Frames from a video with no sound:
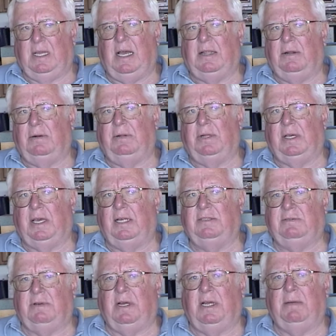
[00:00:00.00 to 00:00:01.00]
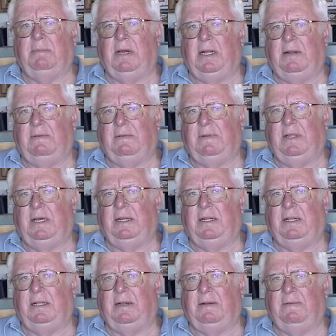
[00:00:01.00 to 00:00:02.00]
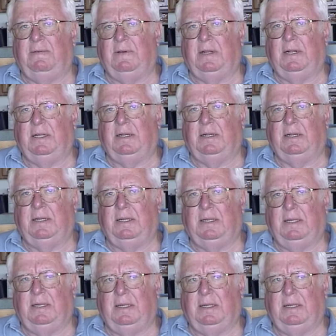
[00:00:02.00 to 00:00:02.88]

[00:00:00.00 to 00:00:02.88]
I don't know. The King's Drain might have done a little fiddling,